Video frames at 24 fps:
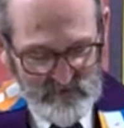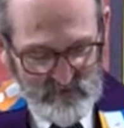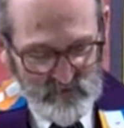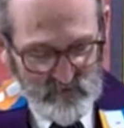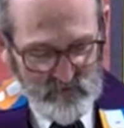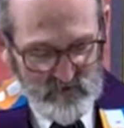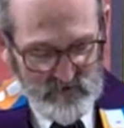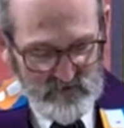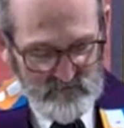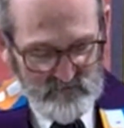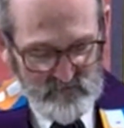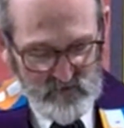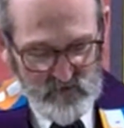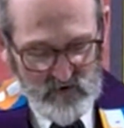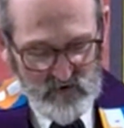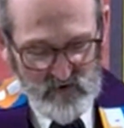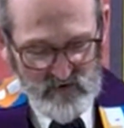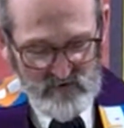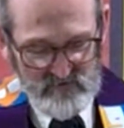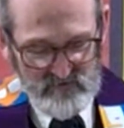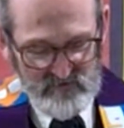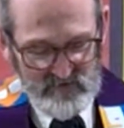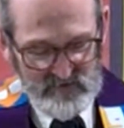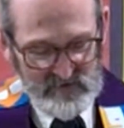wonderful
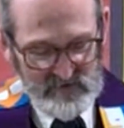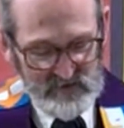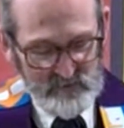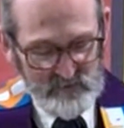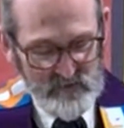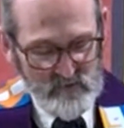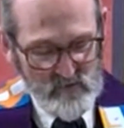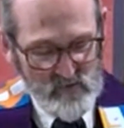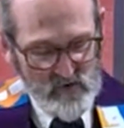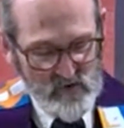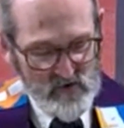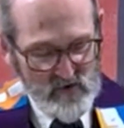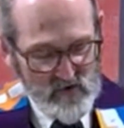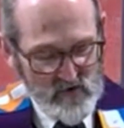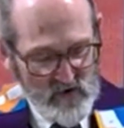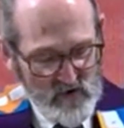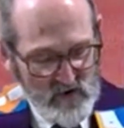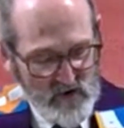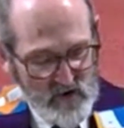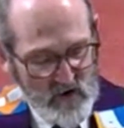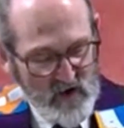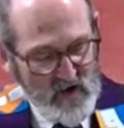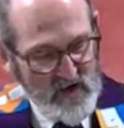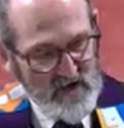cards that are a little bit more
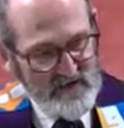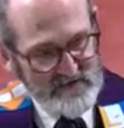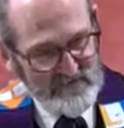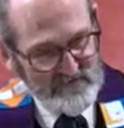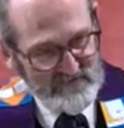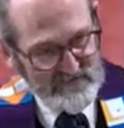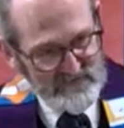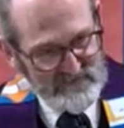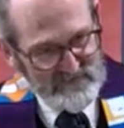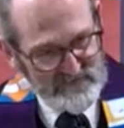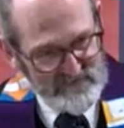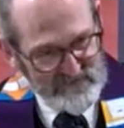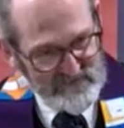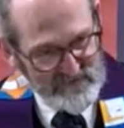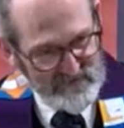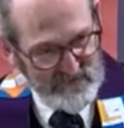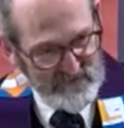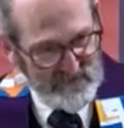honest